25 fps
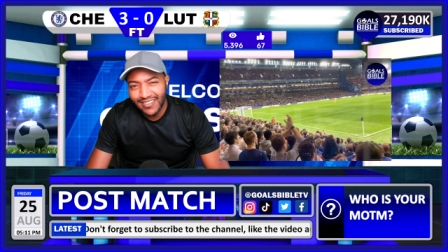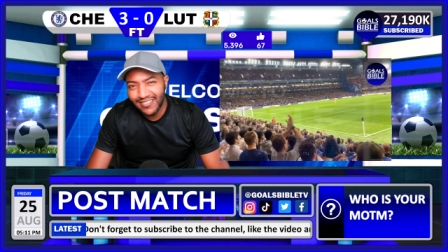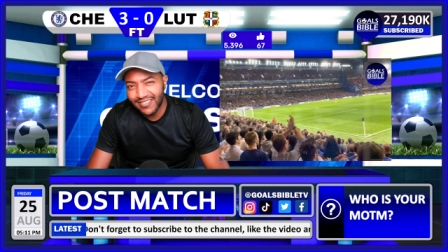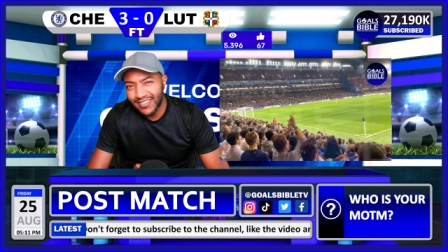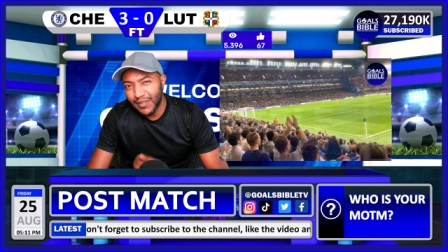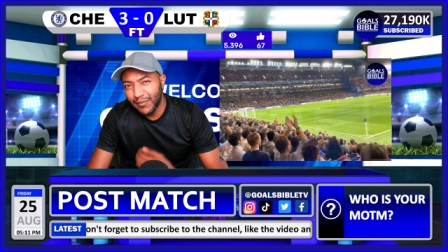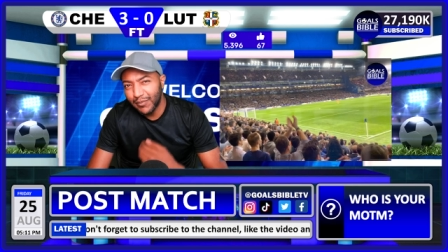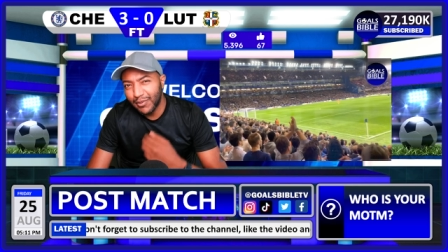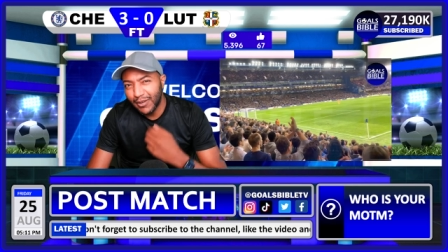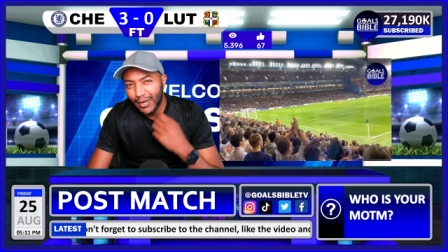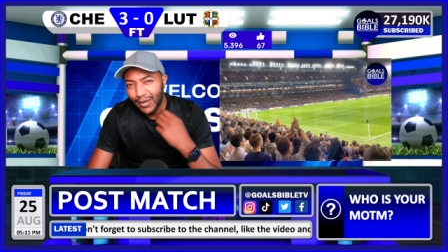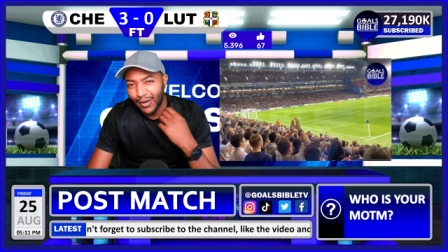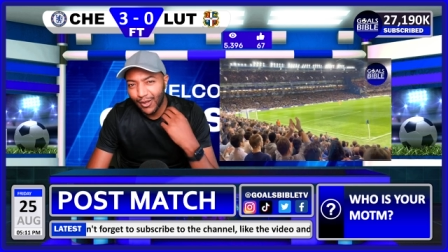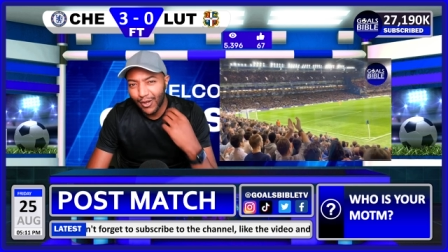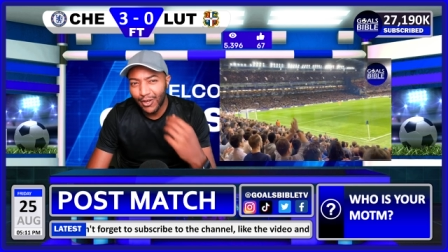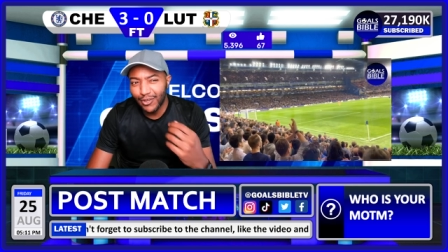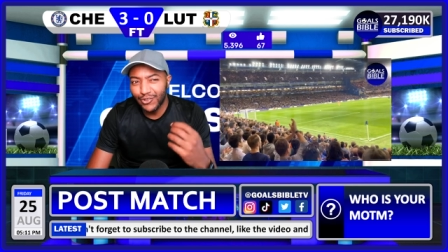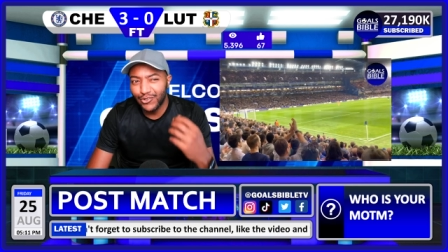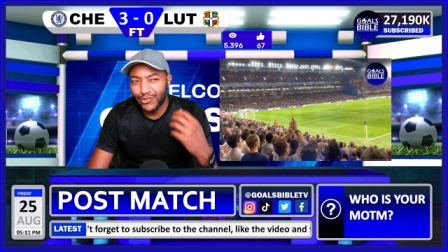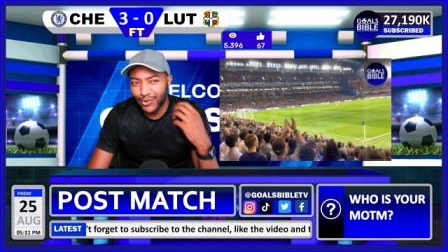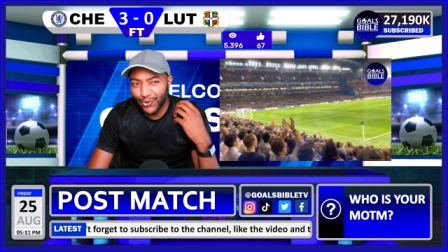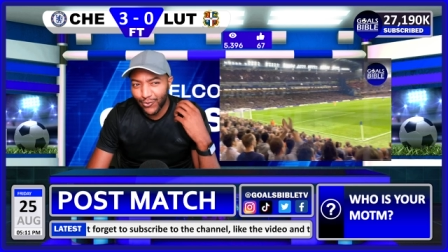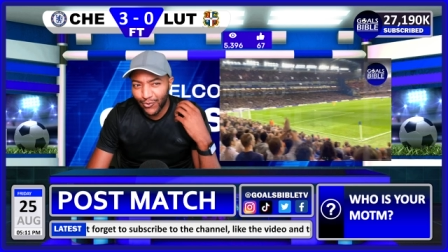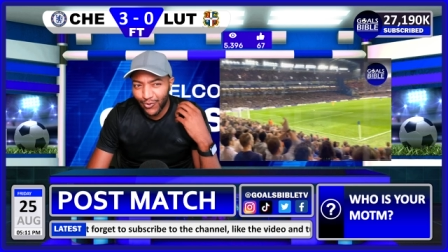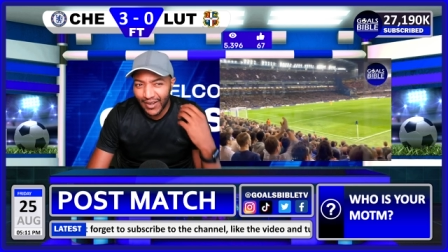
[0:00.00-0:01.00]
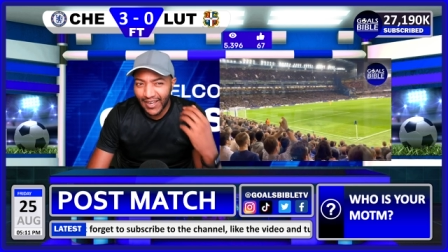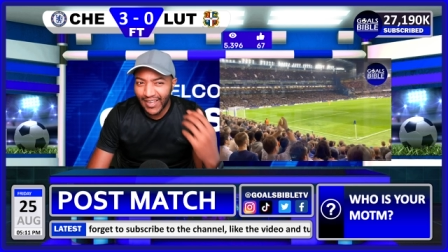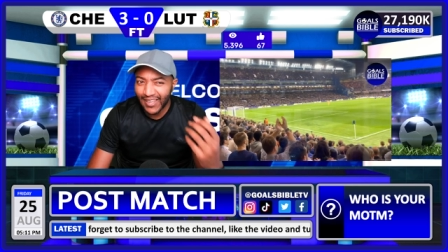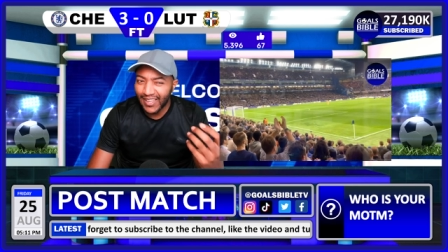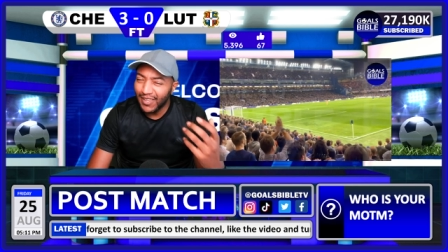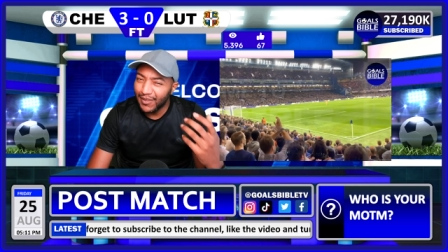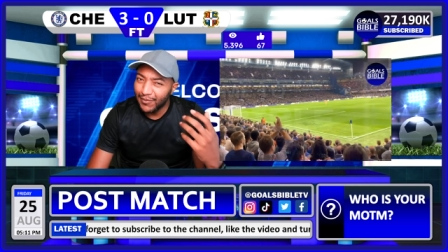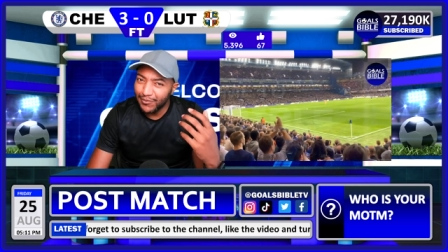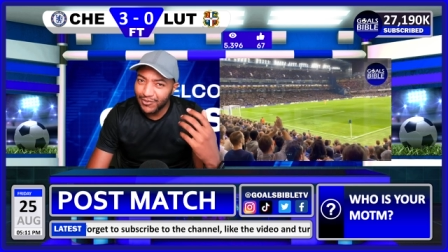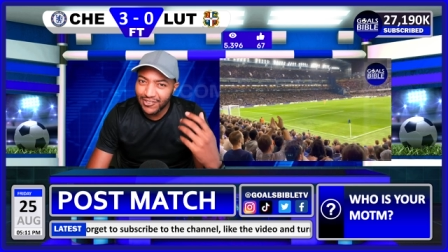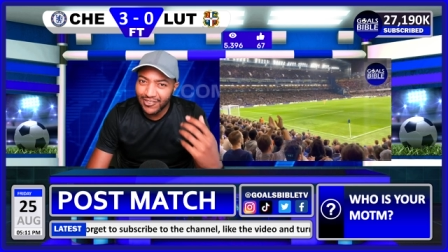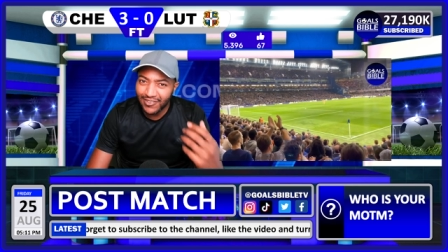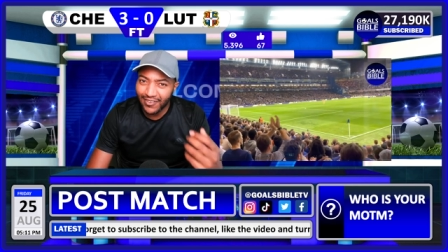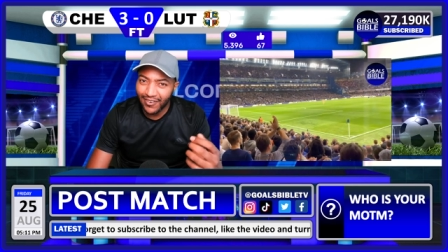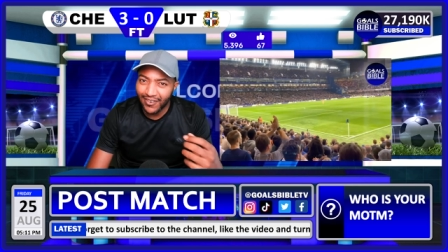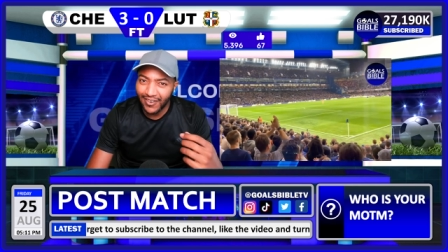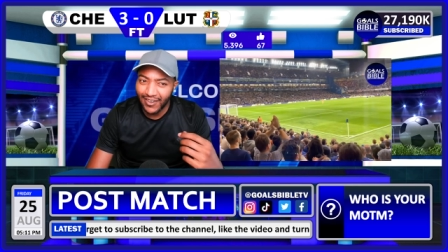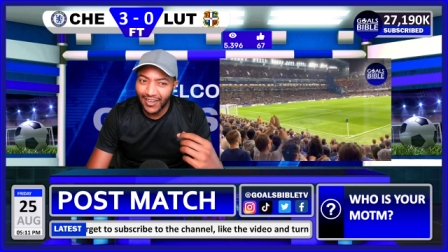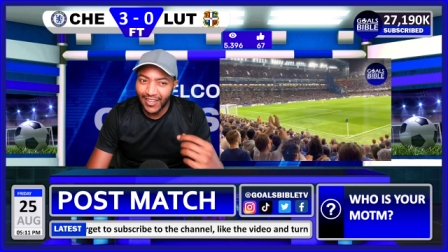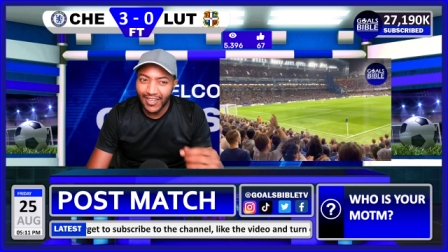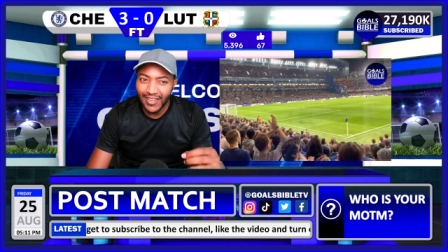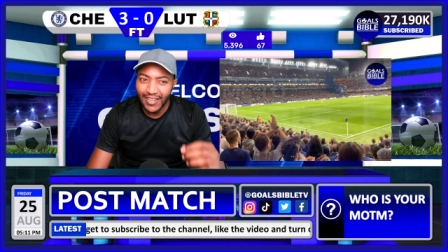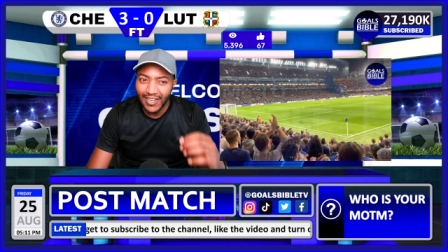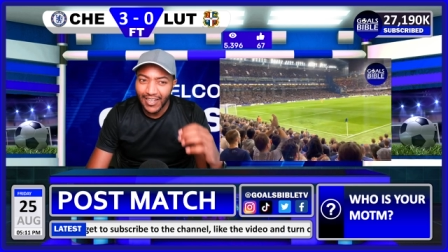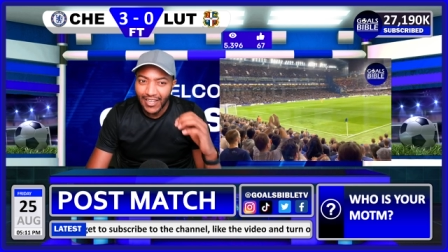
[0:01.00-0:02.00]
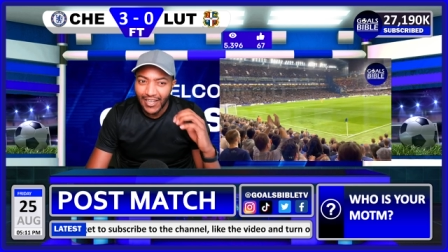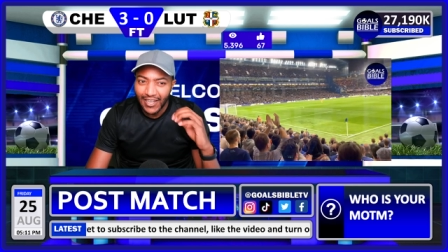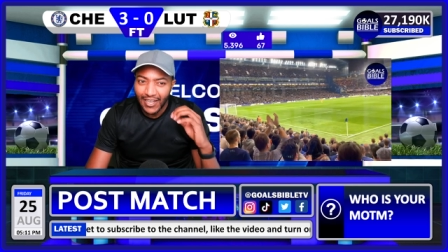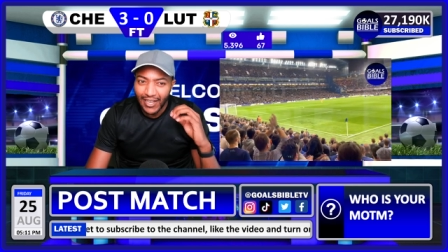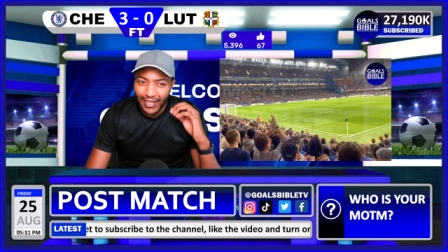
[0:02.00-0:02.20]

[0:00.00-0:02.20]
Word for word: actually belongs to Raheem Sterling.